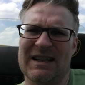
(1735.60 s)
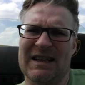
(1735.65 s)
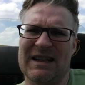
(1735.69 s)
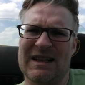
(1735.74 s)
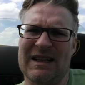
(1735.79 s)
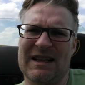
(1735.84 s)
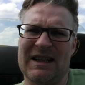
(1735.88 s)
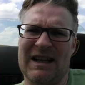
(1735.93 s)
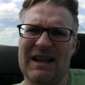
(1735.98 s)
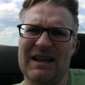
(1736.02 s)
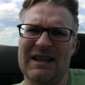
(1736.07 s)

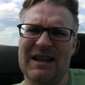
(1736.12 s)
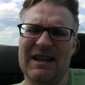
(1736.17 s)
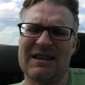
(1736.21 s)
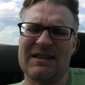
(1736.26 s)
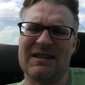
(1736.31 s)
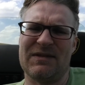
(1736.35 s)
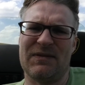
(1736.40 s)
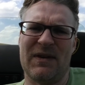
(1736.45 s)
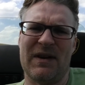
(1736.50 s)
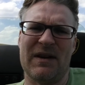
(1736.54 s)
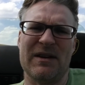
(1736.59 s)
and
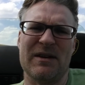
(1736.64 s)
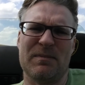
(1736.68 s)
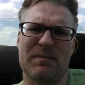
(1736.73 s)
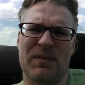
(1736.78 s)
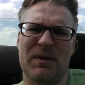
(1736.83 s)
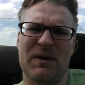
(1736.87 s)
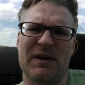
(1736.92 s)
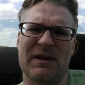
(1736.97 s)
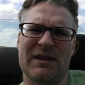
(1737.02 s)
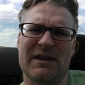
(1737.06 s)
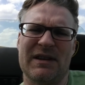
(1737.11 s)
that's very
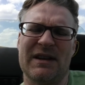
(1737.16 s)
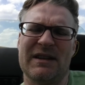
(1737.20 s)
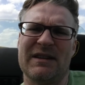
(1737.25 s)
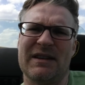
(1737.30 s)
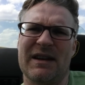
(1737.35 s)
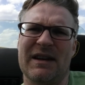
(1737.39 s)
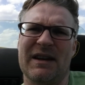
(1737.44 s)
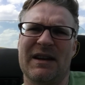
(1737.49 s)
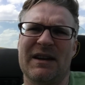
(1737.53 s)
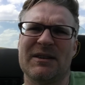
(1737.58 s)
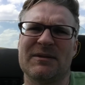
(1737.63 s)
important, I
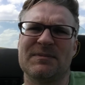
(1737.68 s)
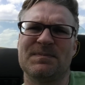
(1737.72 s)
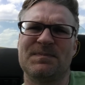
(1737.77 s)
think.